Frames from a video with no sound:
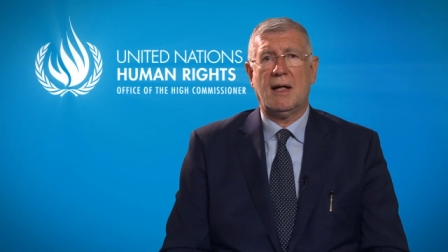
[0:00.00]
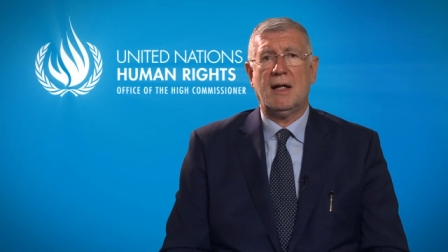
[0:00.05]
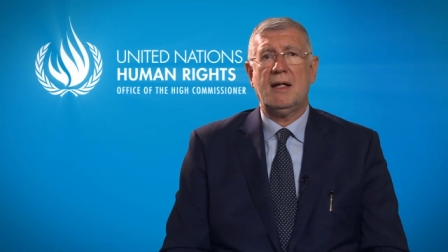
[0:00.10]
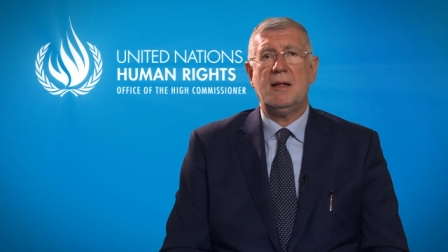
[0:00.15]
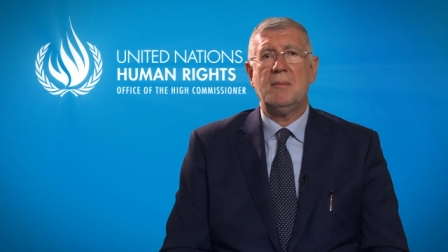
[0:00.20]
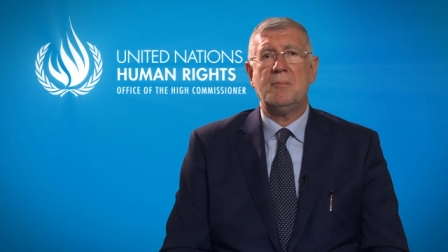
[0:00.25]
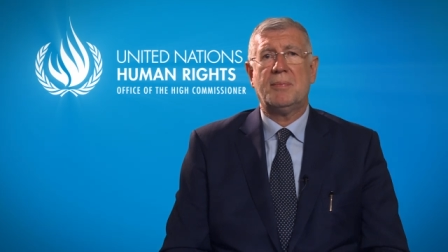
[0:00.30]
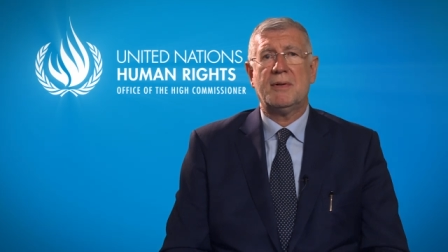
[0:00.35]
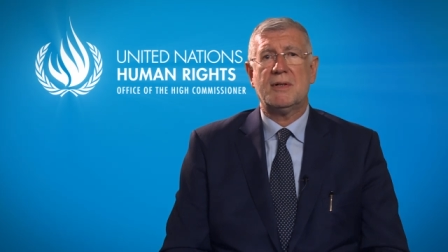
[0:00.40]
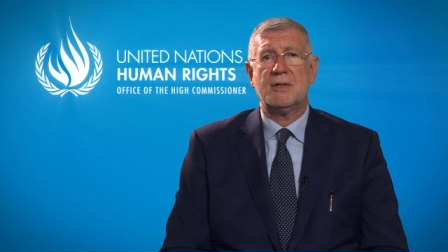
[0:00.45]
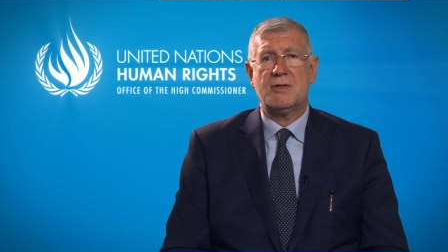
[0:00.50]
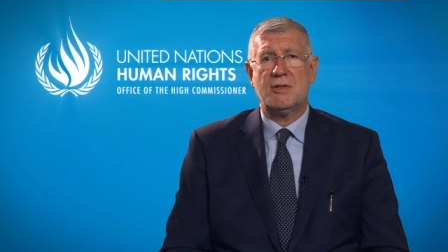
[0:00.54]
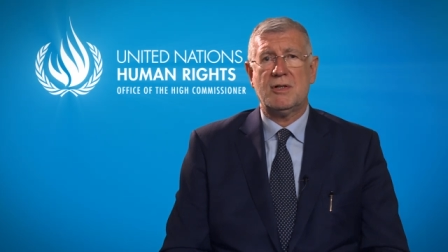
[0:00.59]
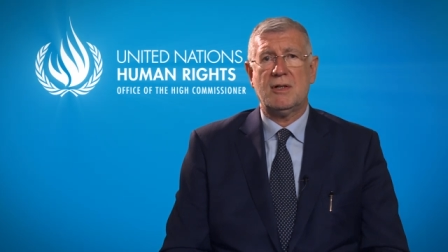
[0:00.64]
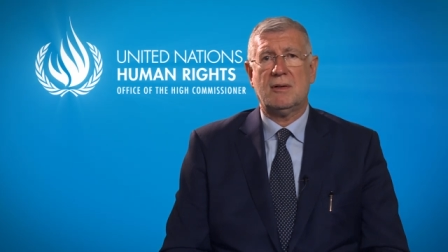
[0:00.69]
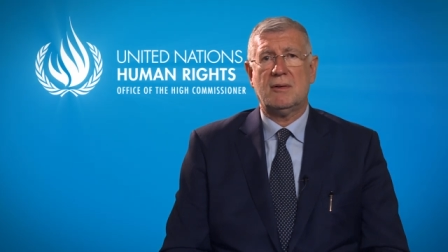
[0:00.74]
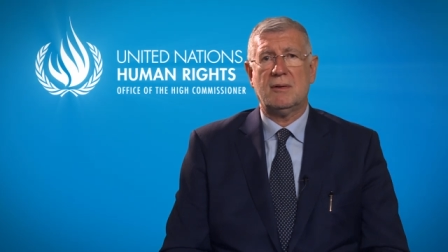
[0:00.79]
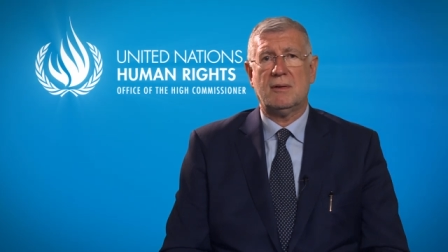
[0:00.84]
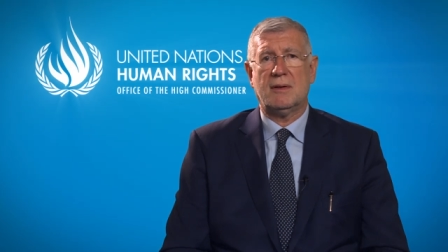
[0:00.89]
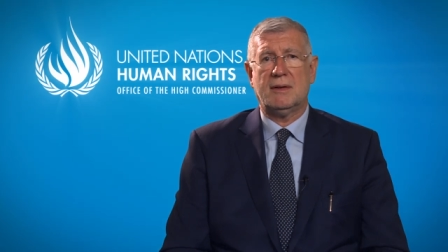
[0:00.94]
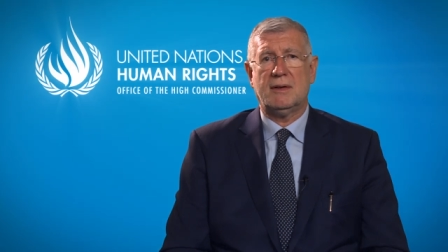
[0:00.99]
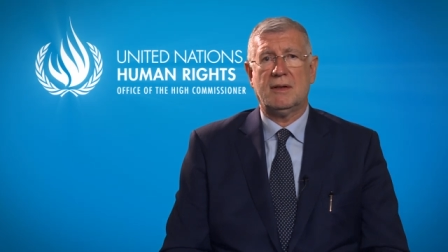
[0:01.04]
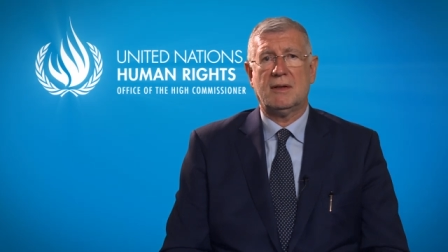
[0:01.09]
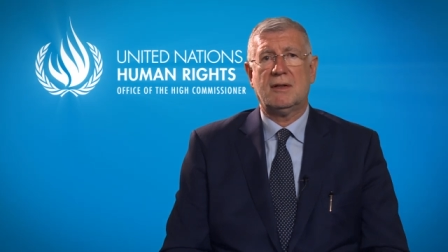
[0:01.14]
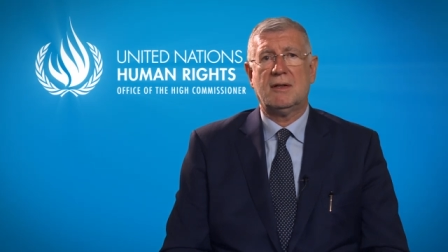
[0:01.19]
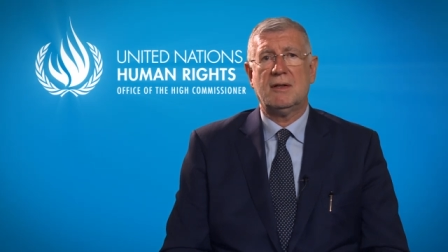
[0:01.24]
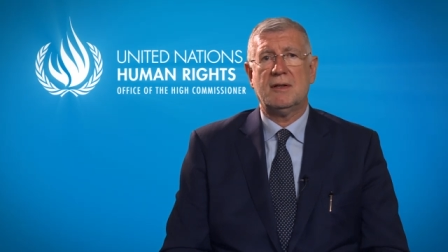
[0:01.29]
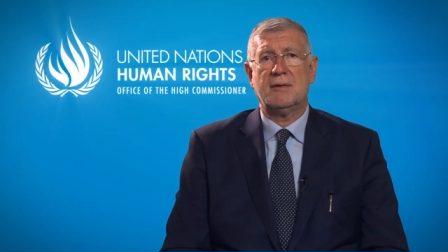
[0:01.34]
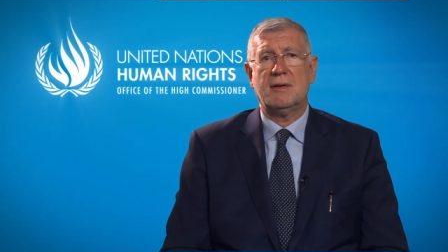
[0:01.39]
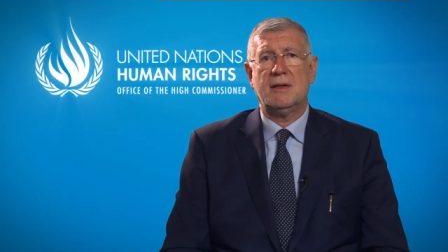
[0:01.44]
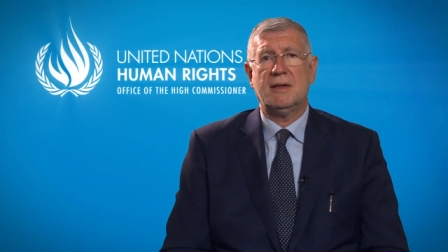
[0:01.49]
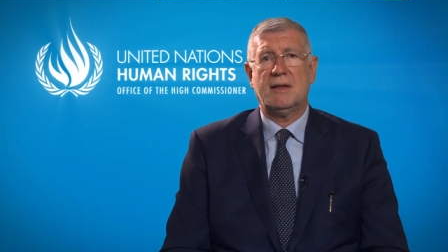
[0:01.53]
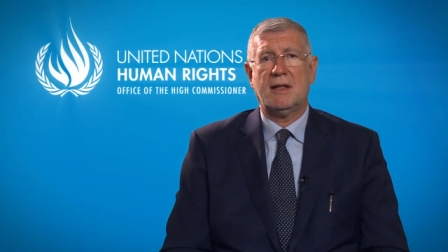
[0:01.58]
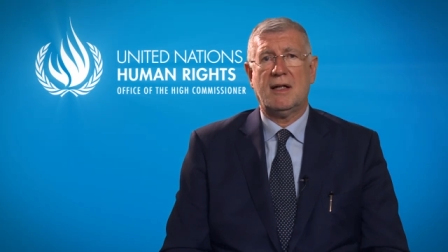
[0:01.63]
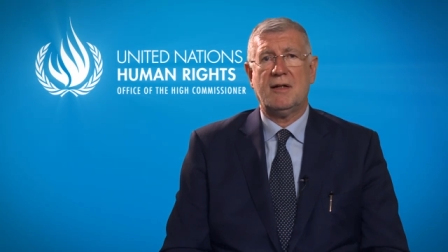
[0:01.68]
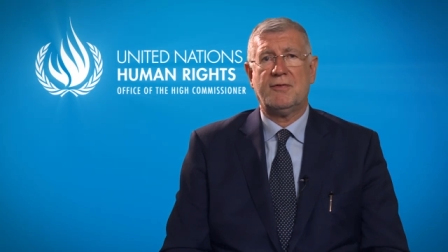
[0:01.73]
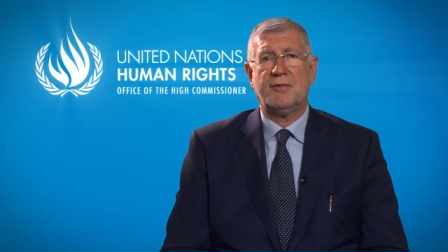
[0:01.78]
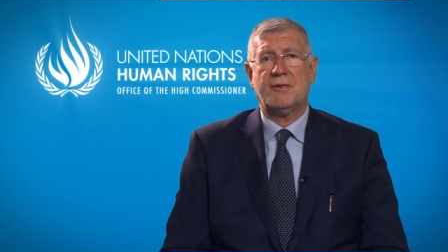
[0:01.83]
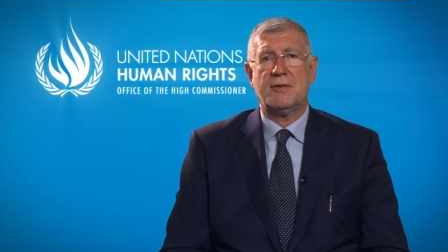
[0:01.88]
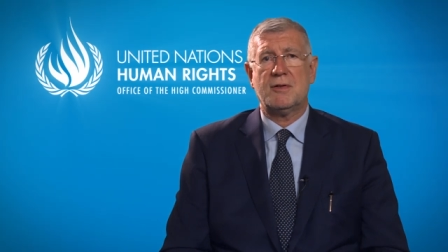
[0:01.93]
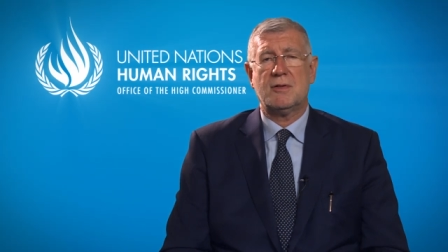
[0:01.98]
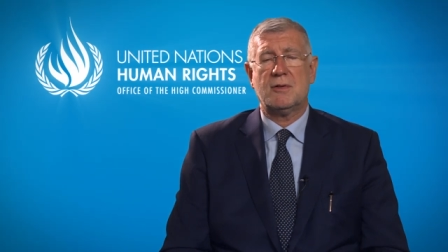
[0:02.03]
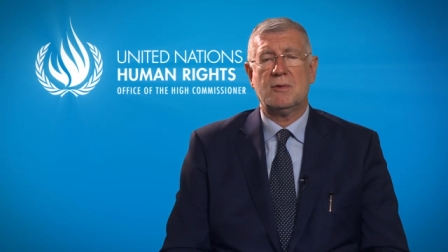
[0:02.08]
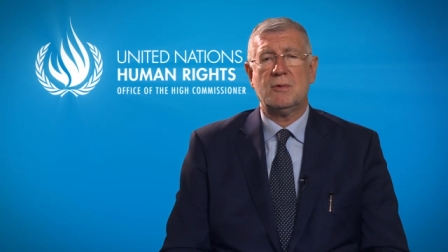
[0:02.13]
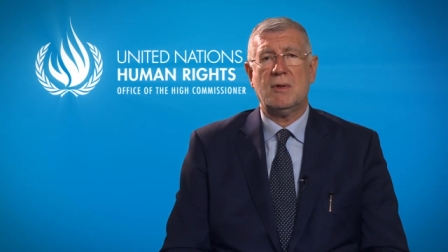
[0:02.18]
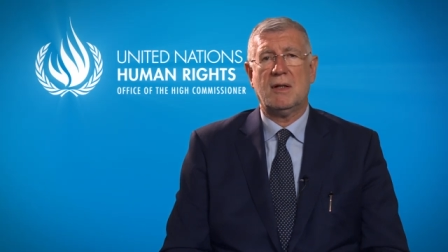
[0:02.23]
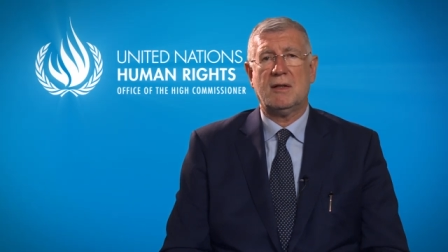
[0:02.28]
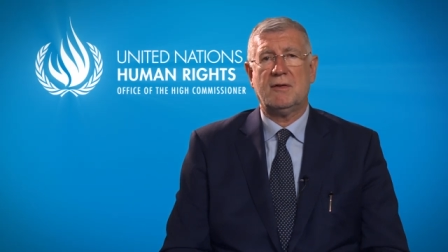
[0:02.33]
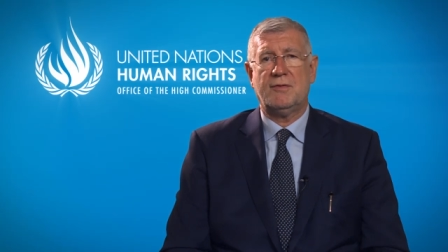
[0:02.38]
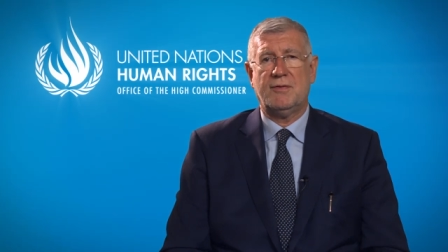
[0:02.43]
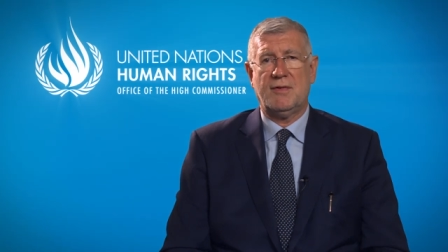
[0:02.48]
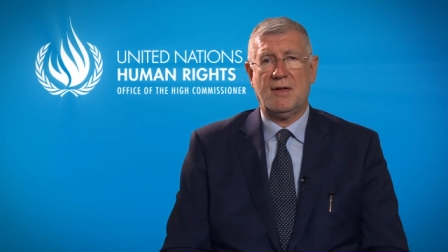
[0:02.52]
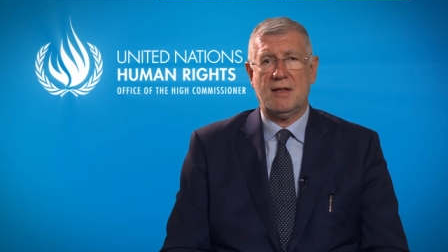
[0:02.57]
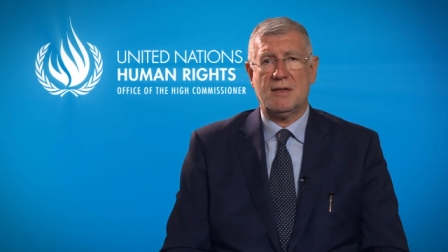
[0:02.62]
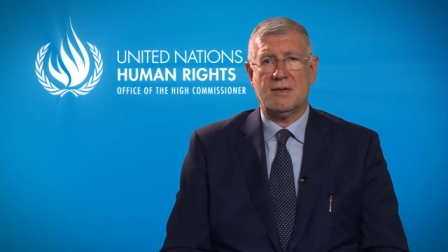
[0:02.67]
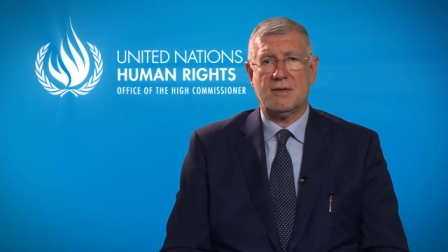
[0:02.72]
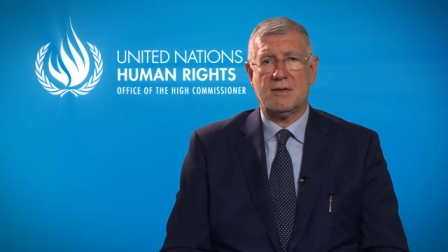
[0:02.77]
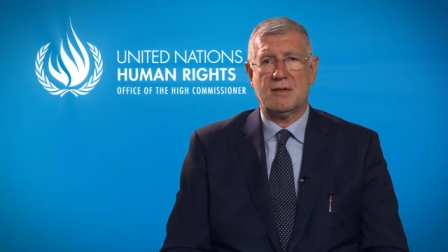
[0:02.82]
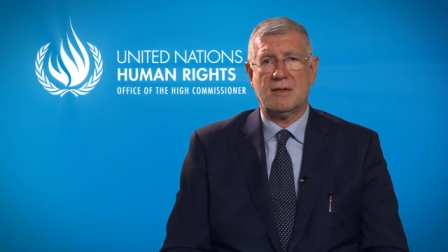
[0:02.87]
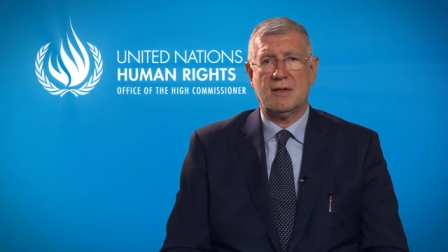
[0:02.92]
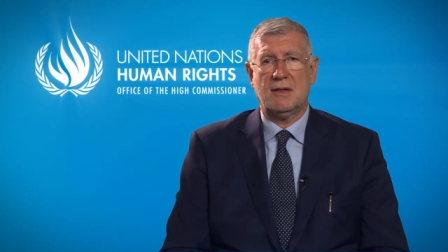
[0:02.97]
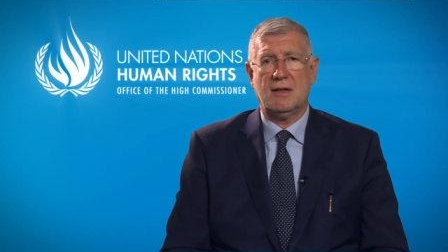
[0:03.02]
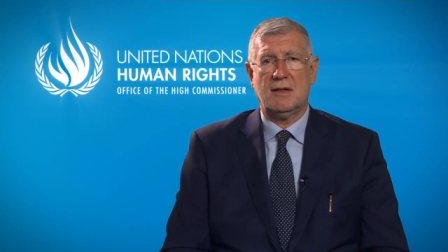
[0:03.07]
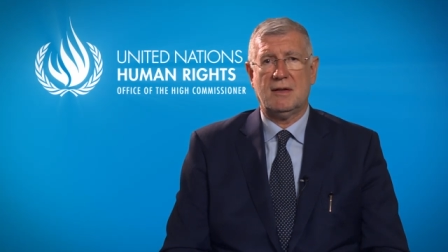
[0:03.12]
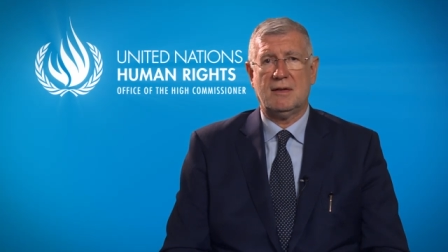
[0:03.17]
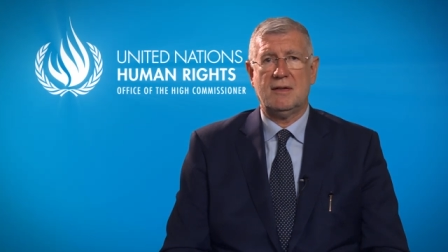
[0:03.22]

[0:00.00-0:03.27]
and in particular the current efforts to advance